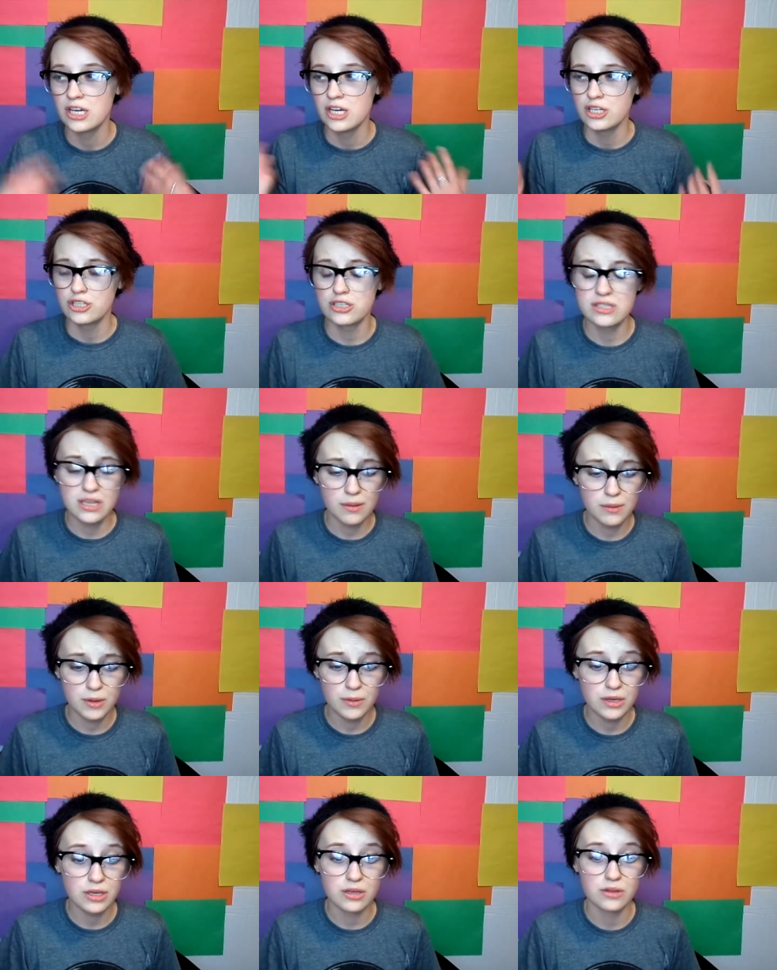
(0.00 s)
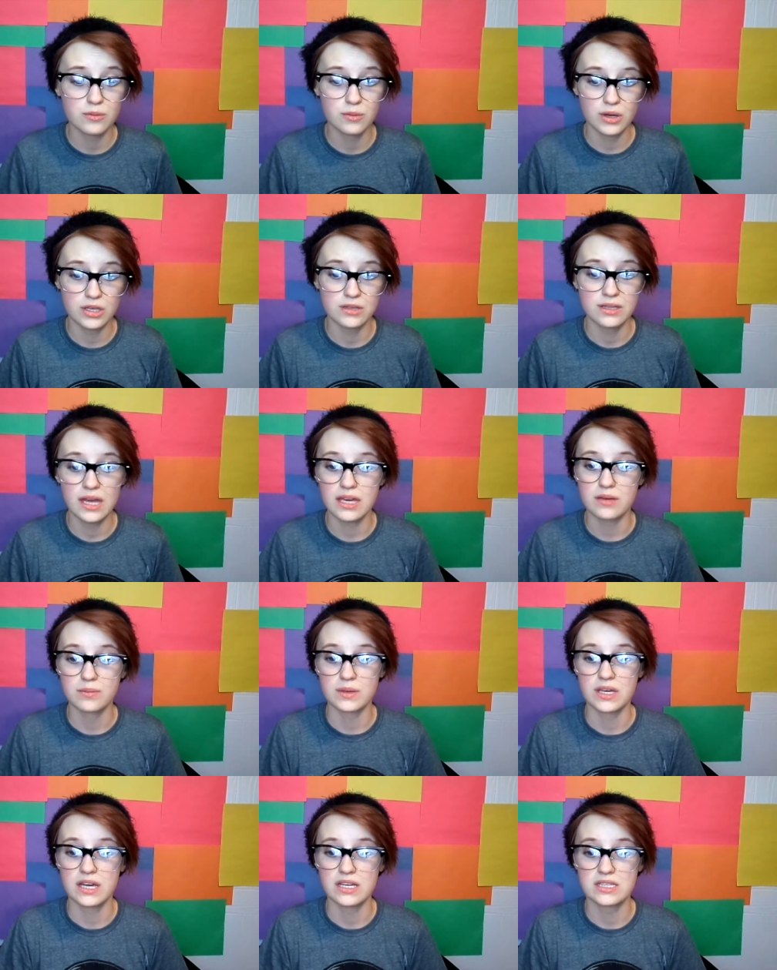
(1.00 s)
Just tell me what you, what you like
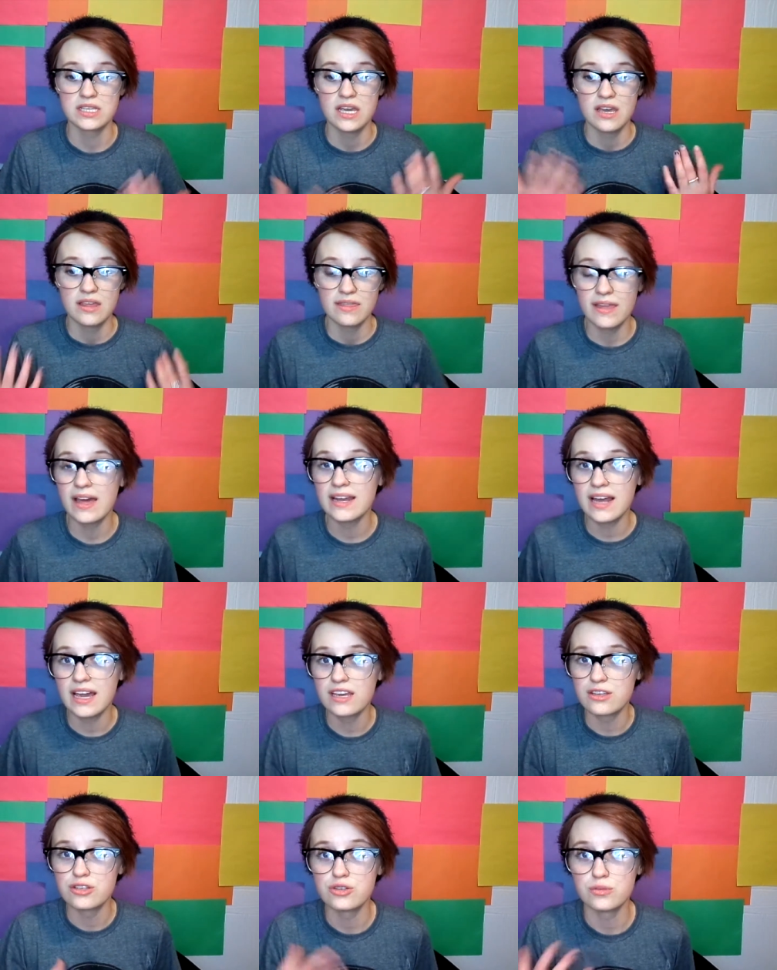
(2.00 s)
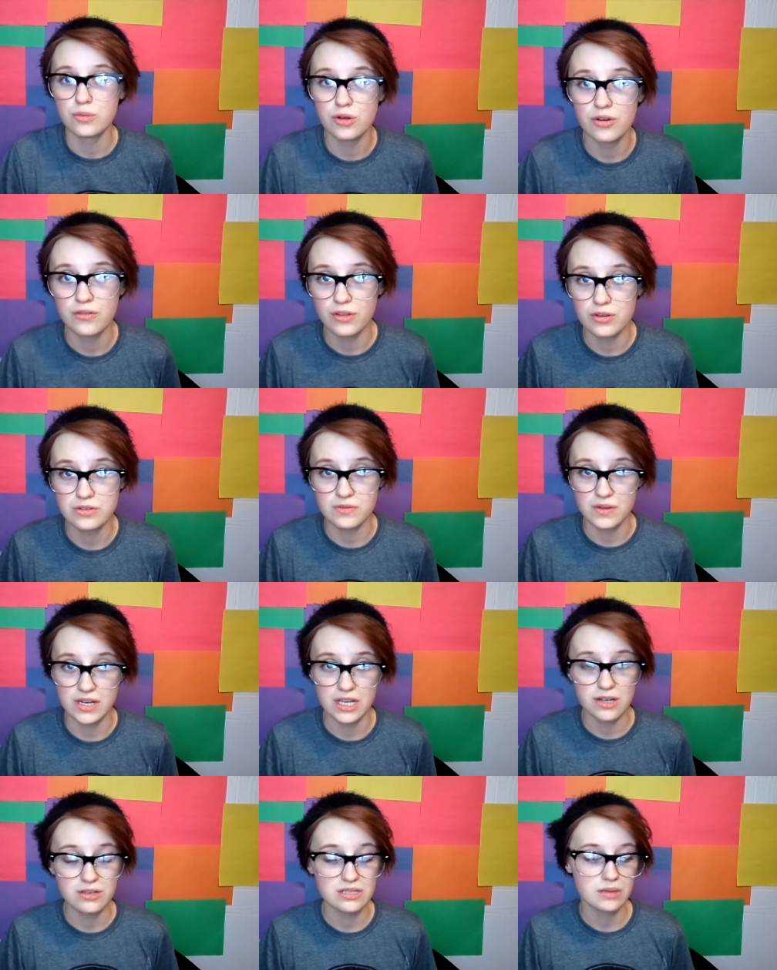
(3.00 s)
because then I can do more of those
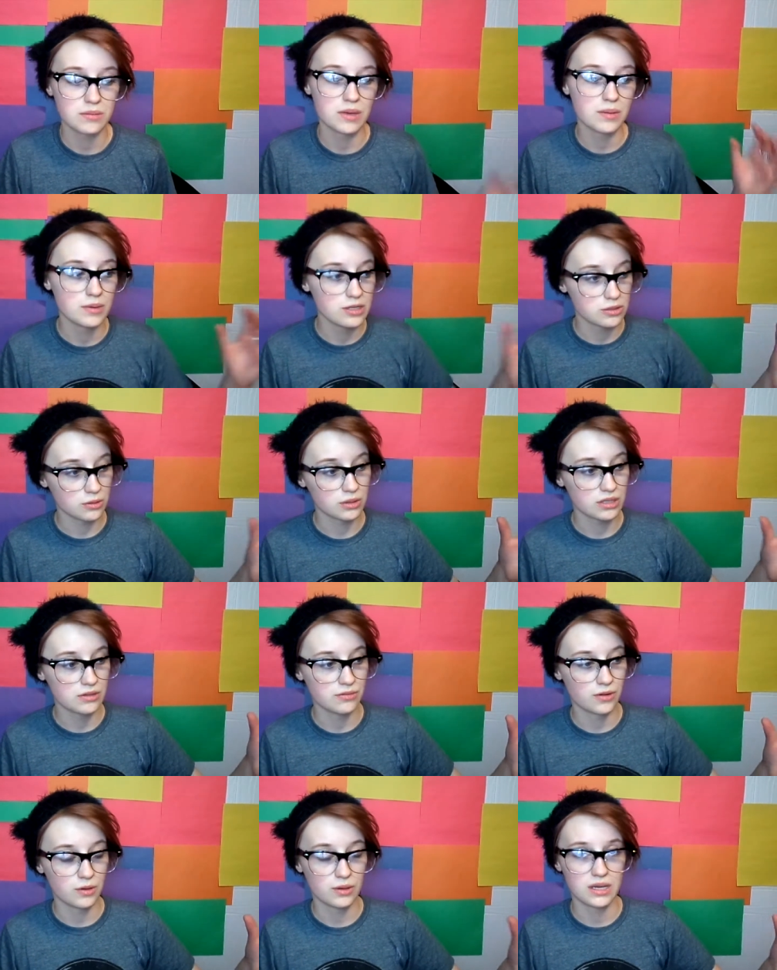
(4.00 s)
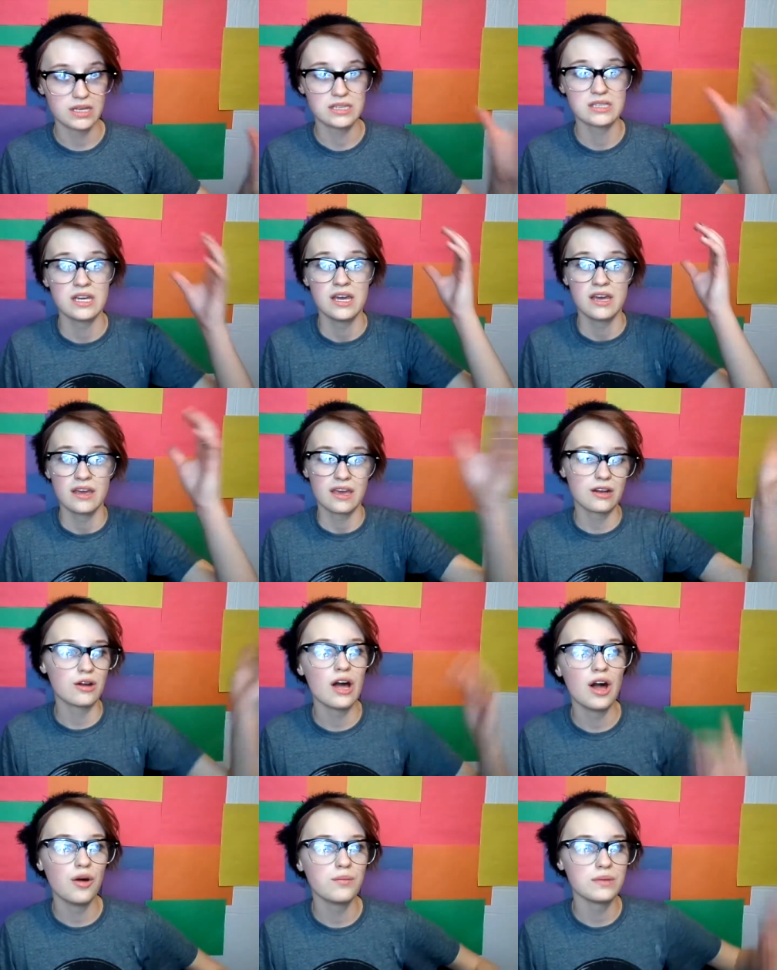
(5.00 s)
videos and maybe solely focus. It'll
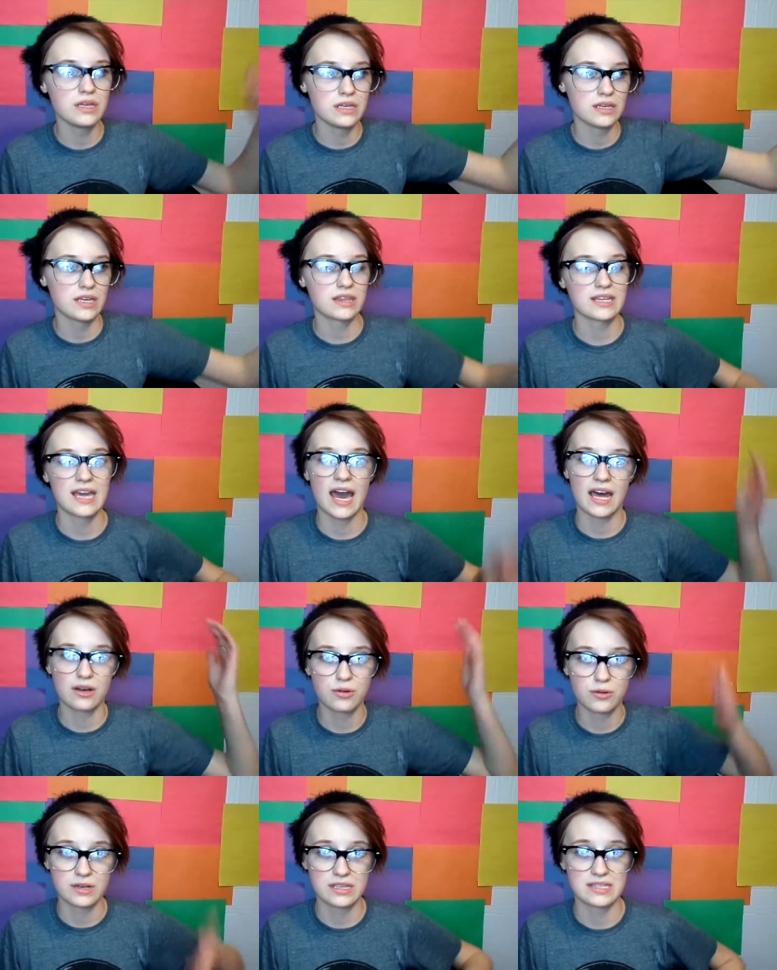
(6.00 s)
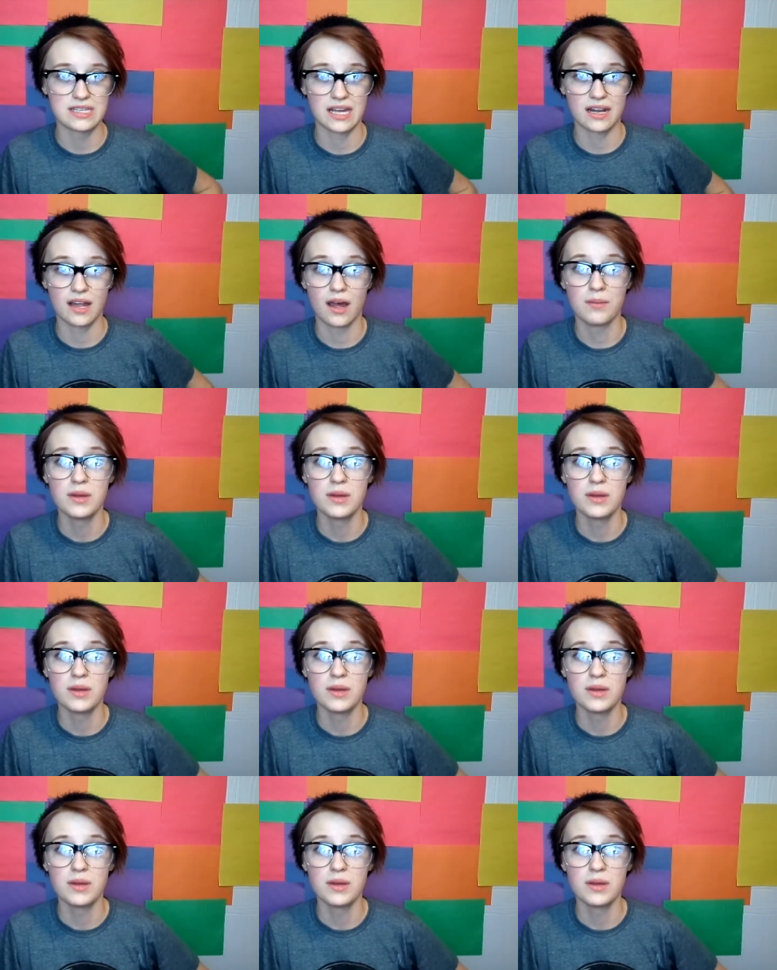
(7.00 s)
help me get the category set up.